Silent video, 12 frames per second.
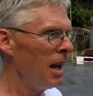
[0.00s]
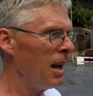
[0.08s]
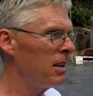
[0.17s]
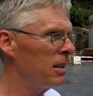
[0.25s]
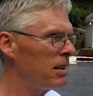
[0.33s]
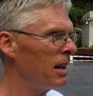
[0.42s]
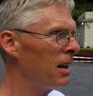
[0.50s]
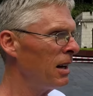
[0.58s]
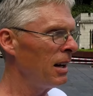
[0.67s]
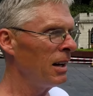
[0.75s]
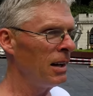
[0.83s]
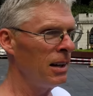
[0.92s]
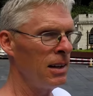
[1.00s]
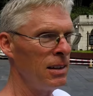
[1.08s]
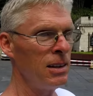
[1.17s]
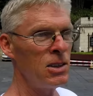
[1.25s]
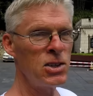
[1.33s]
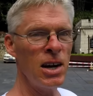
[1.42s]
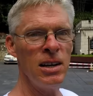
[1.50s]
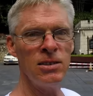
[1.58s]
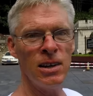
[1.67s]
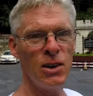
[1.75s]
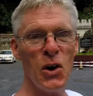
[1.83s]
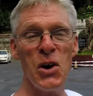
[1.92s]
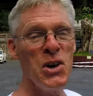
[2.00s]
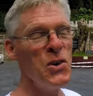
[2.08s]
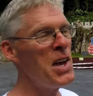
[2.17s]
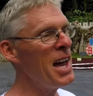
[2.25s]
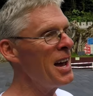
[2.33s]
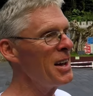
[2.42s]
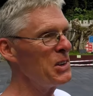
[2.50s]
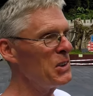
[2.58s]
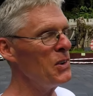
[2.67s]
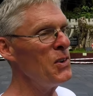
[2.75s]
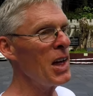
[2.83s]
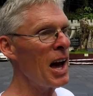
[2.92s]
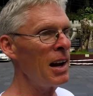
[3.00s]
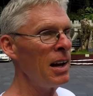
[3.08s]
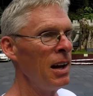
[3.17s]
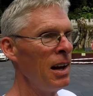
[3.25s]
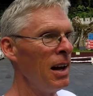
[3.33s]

And the Chinese said, oh, you can't do that.